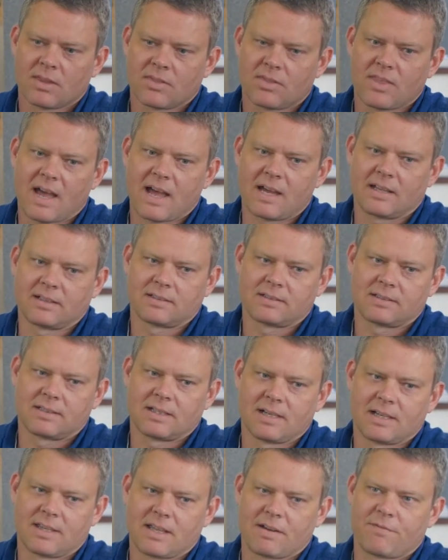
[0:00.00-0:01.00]
that,
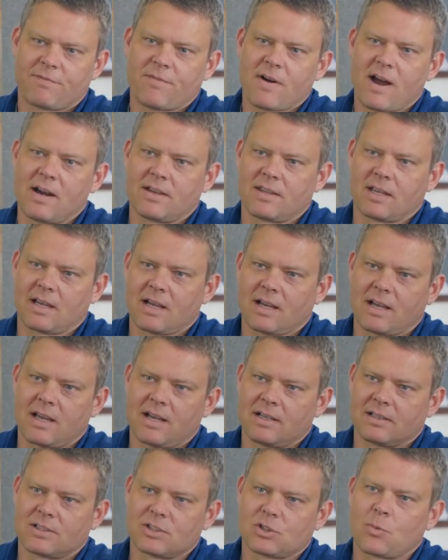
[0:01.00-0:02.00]
uh, that fire that got
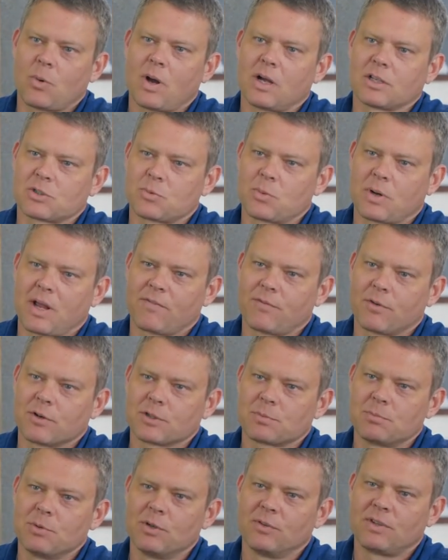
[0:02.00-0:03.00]
kind of squelched when I
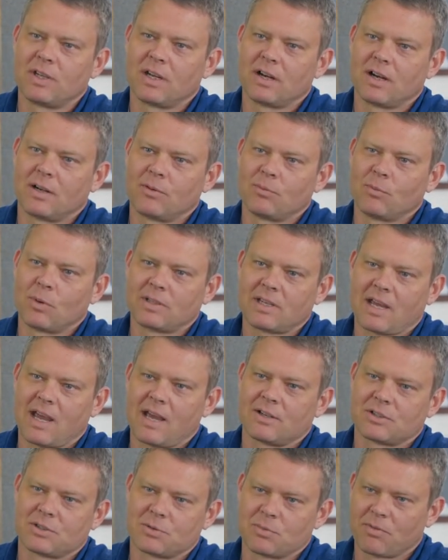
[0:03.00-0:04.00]
first moved here and went to
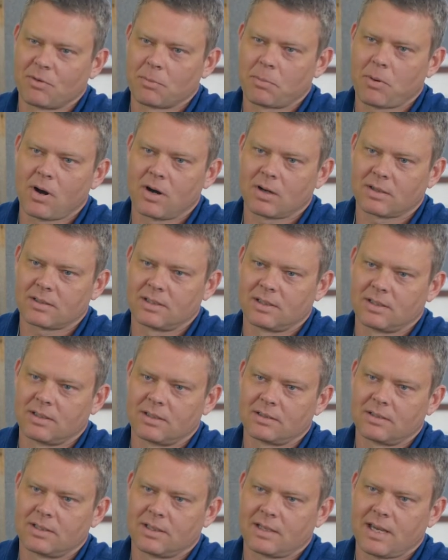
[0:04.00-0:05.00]
Anderson River Park
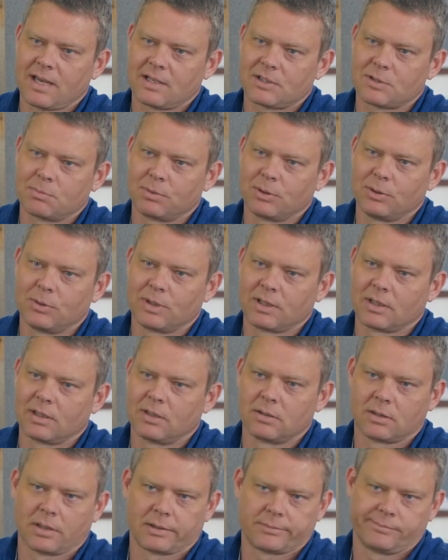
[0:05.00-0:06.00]
to, to catch
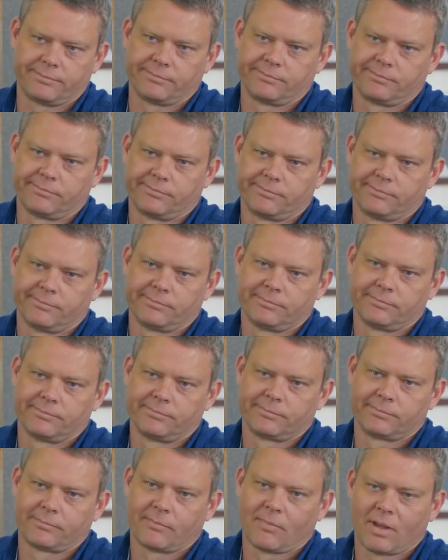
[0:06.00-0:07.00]
bluegill.
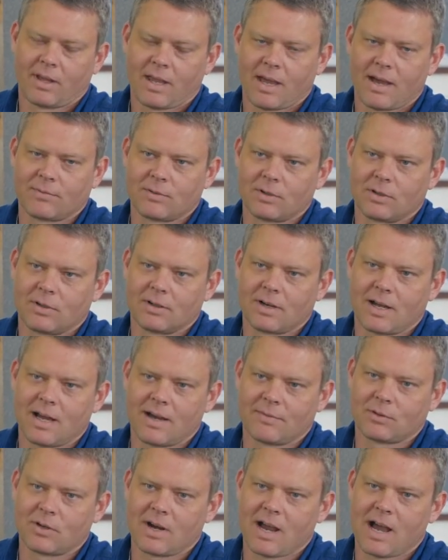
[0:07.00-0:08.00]
And like, after,
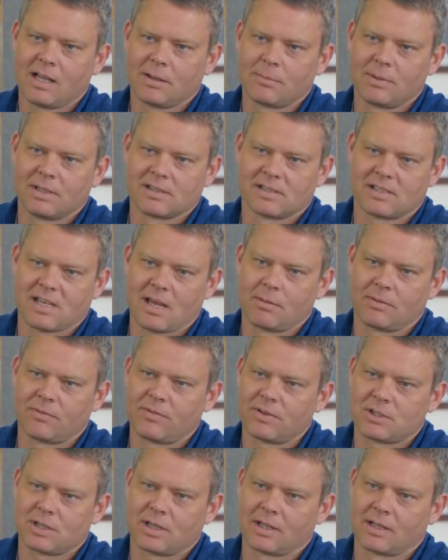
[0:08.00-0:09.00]
after halibut and salmon
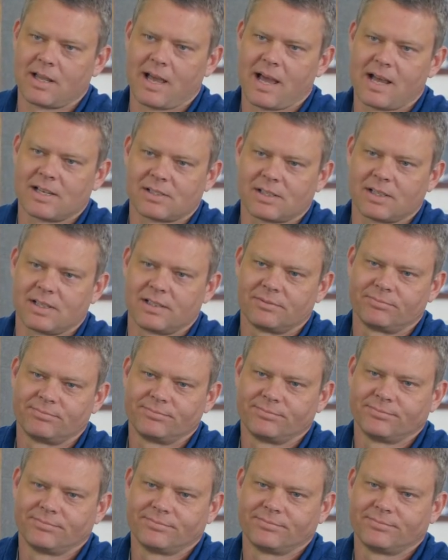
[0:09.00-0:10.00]
fishing in Alaska,
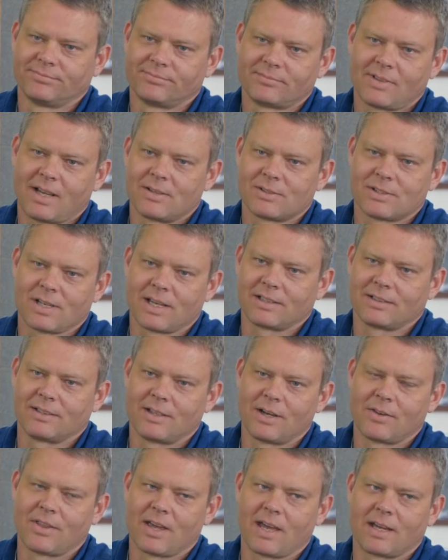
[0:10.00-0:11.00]
yeah, I was like, like,
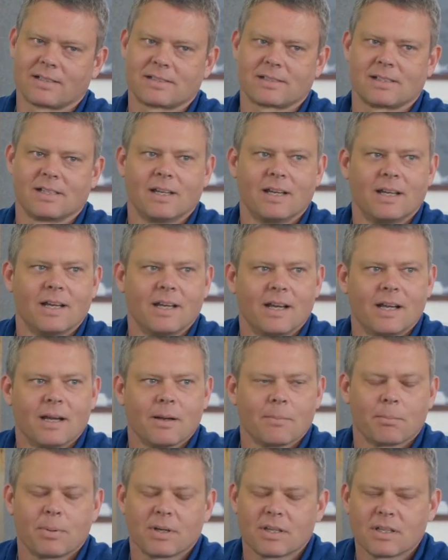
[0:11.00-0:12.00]
no thanks.
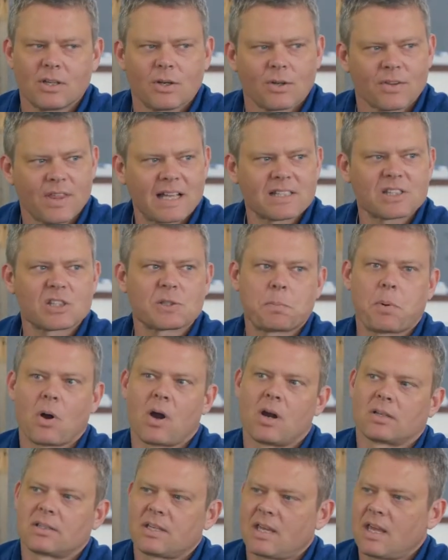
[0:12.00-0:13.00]
But you know, that
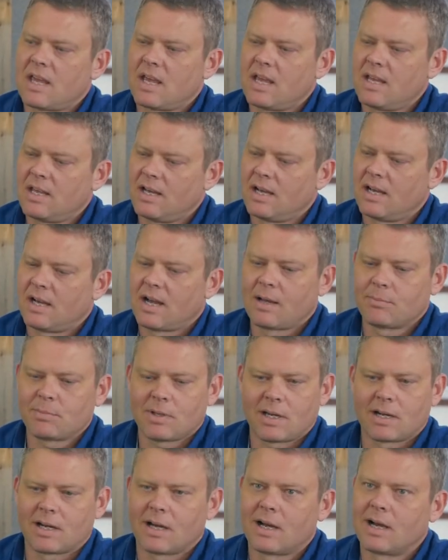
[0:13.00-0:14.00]
sparked a. am uh,
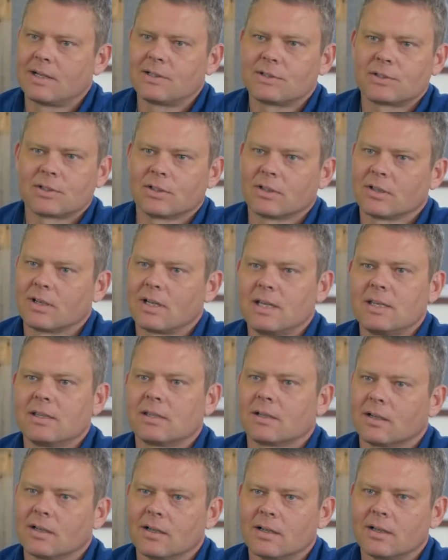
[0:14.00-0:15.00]
not a hunter
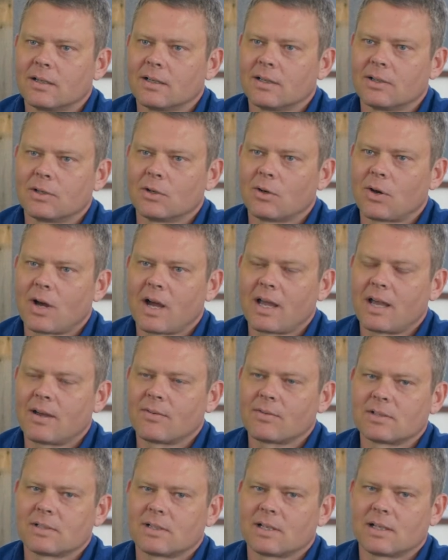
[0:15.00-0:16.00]
either. You know, right. I
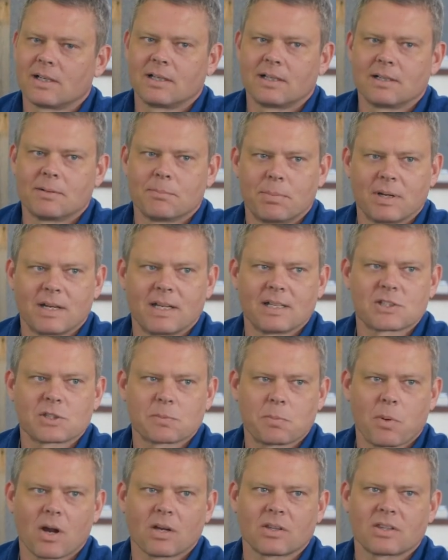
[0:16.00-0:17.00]
haven't, uh, but it
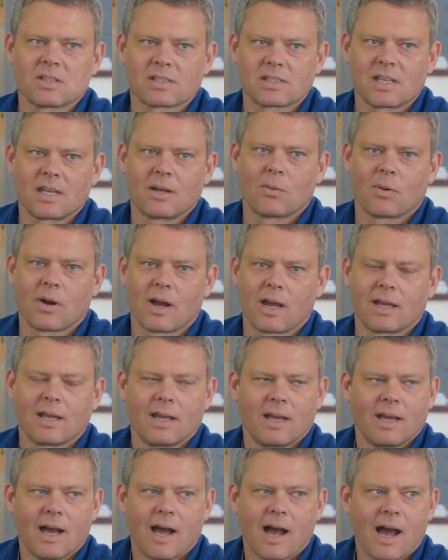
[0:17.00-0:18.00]
sparked this thing where I,
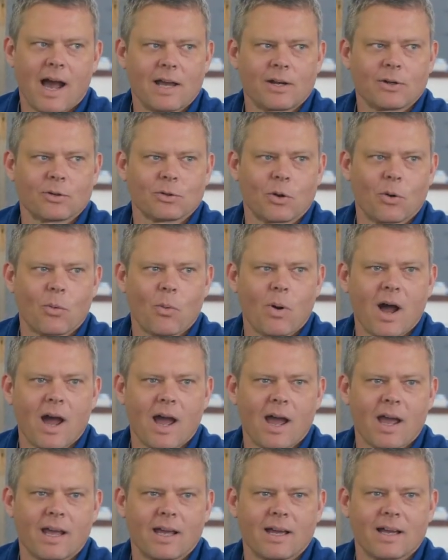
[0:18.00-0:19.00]
I don't know
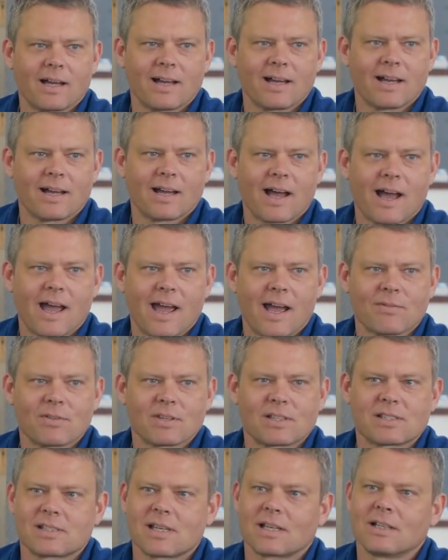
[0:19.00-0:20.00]
why, uh, I have
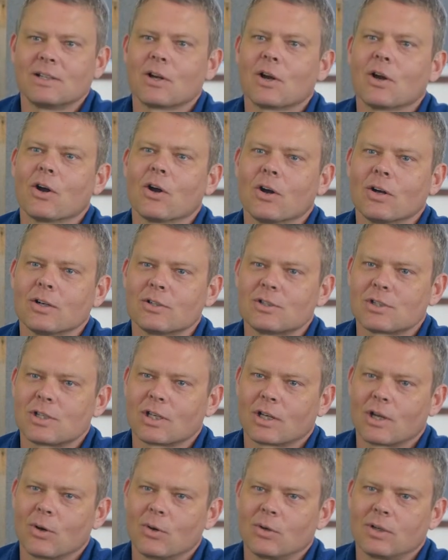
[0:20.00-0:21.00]
this sudden urge
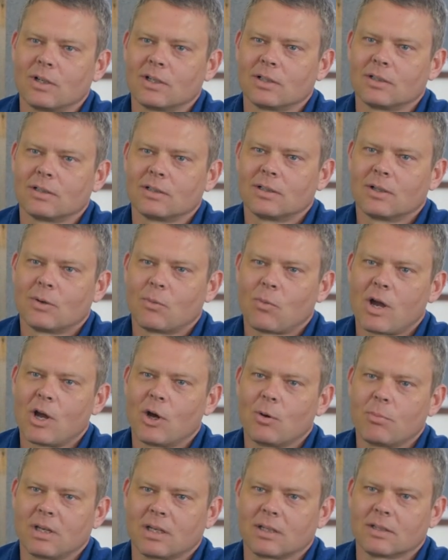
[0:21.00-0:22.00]
to go to
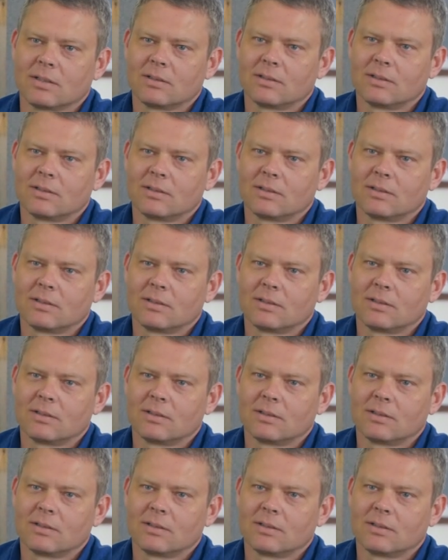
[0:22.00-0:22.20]
Wyoming